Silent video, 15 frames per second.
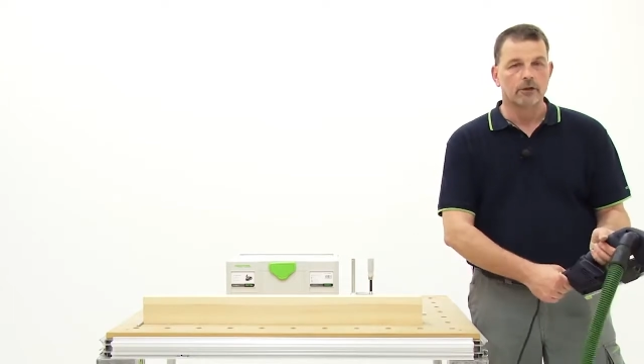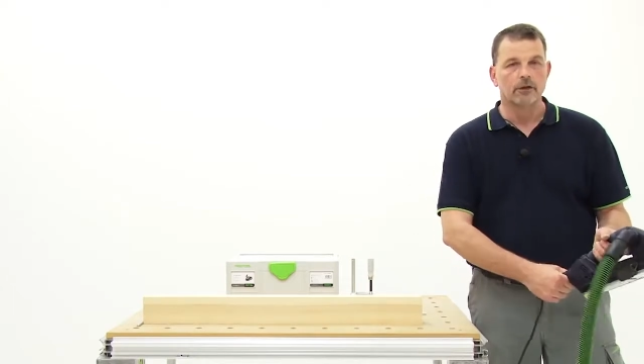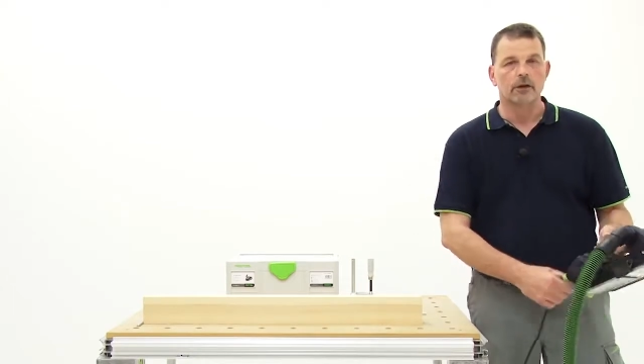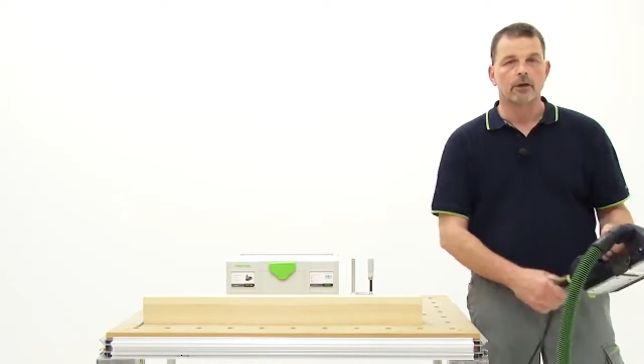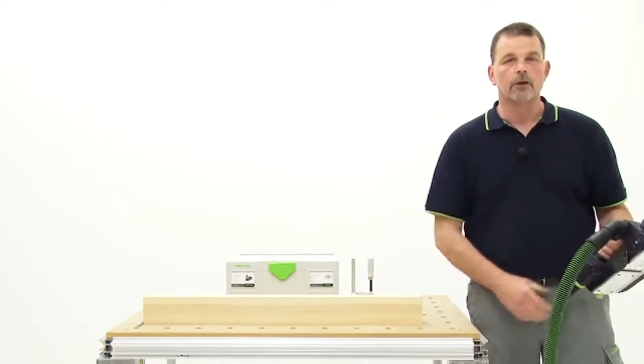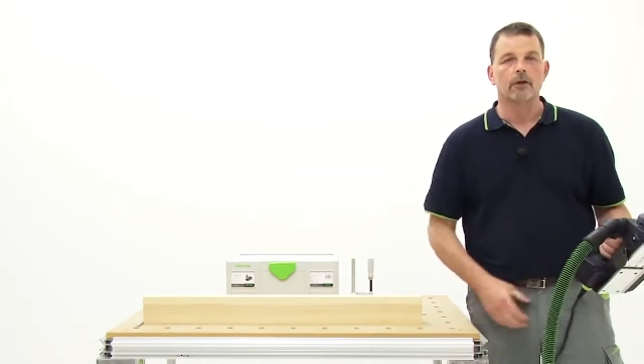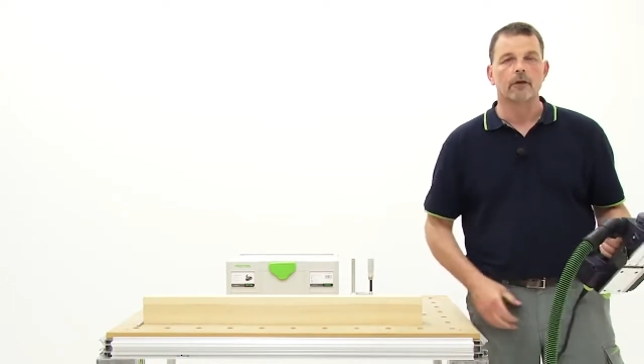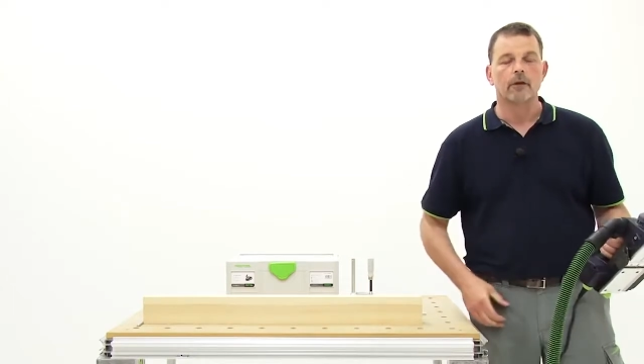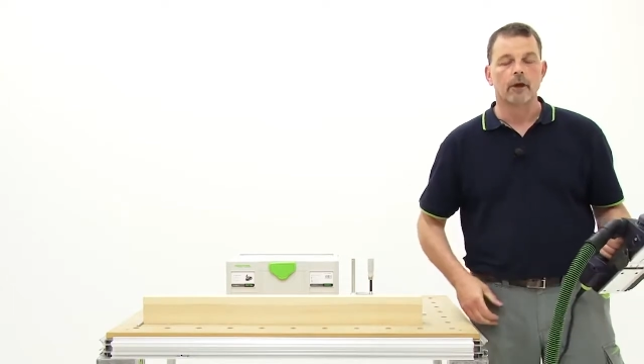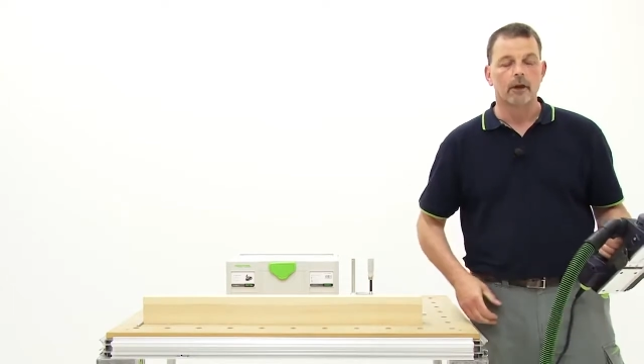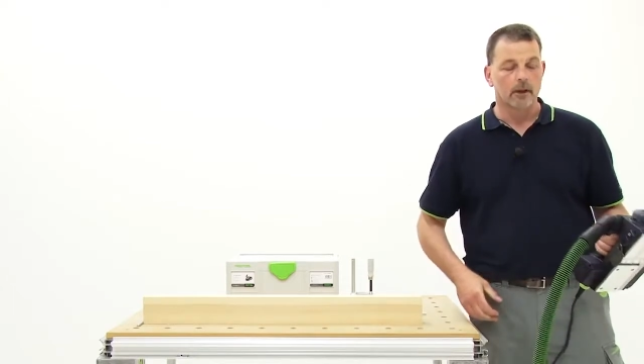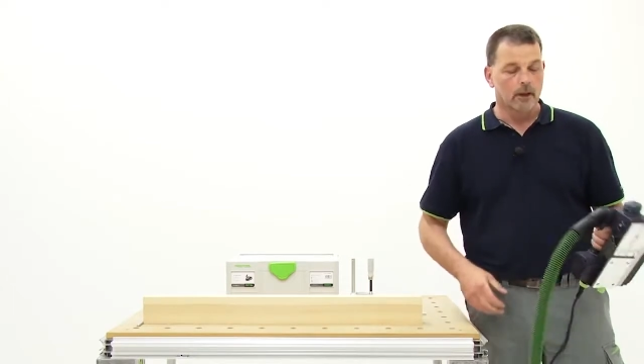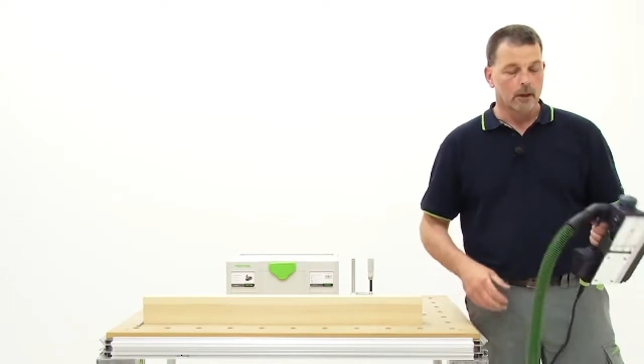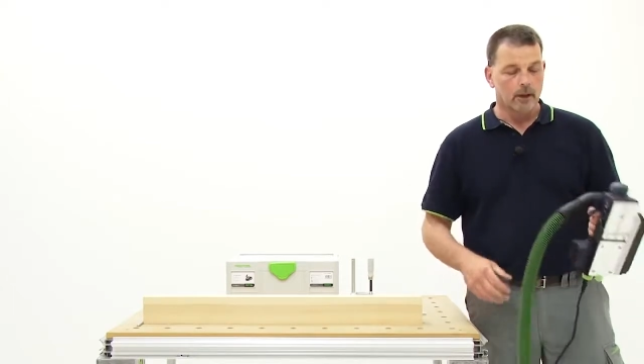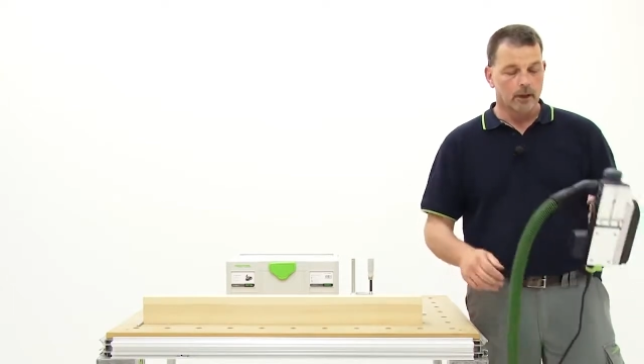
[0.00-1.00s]
secure
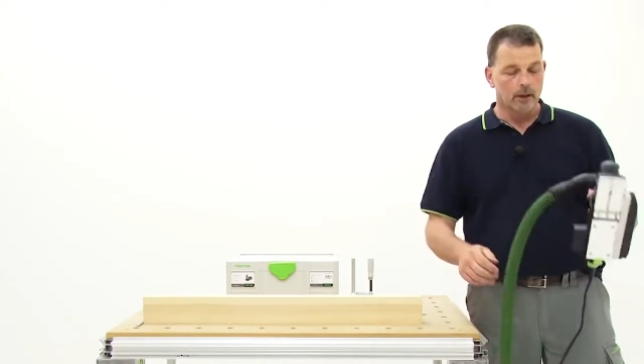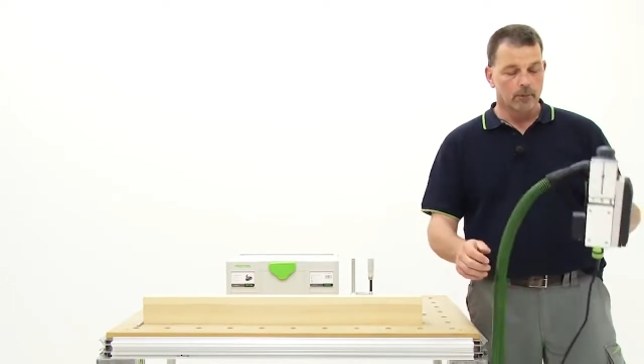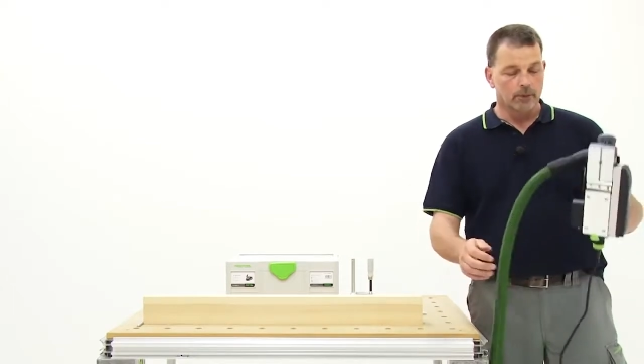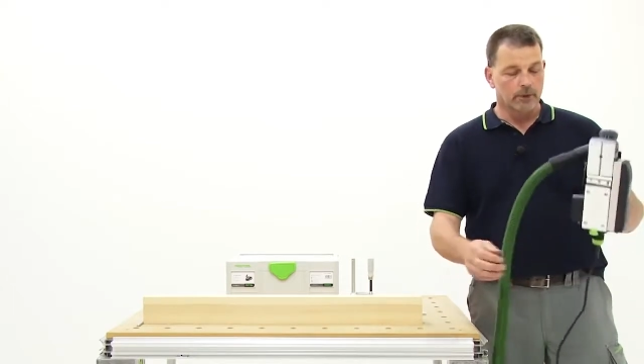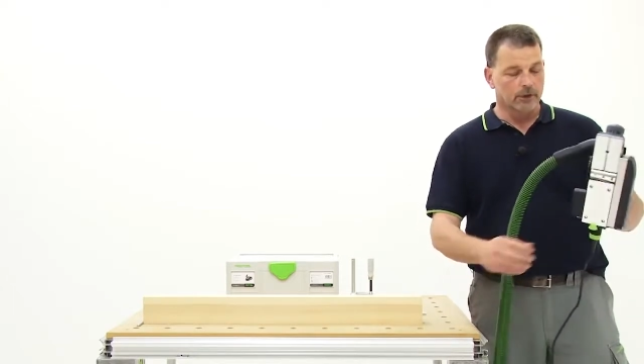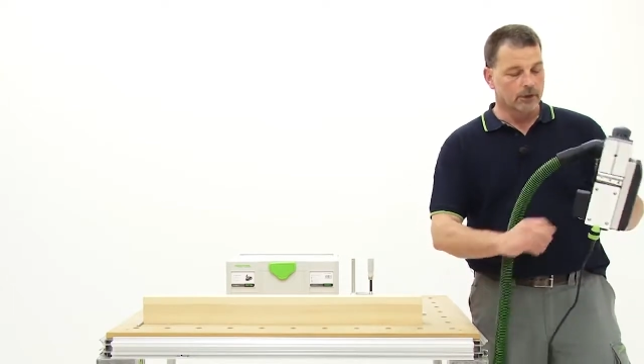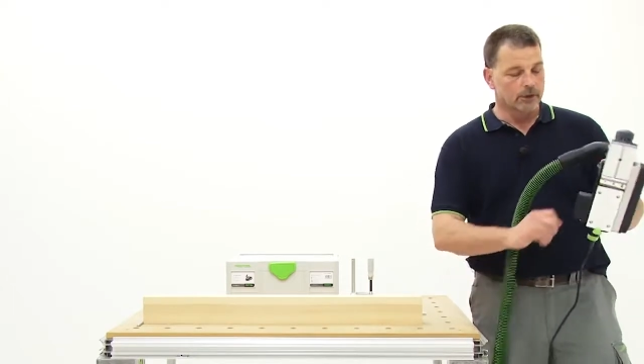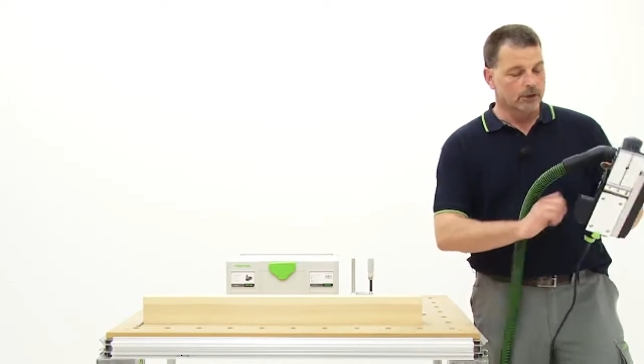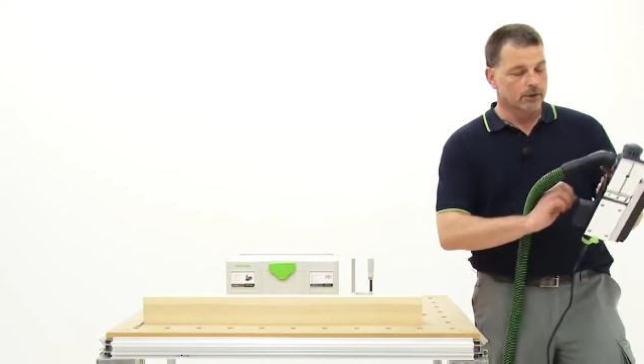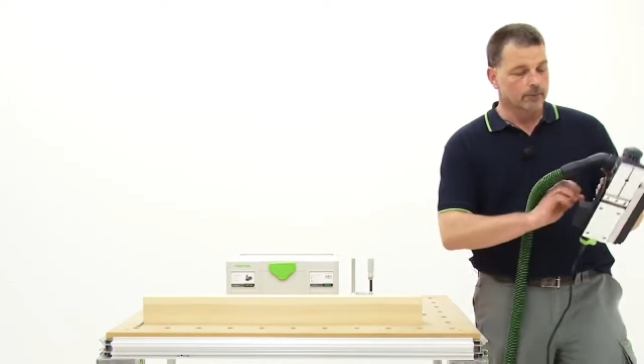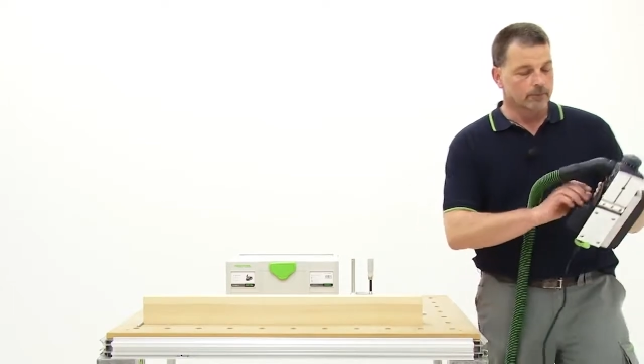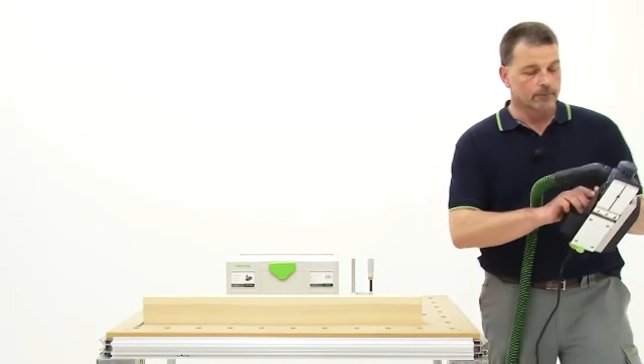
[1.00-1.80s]
that in position.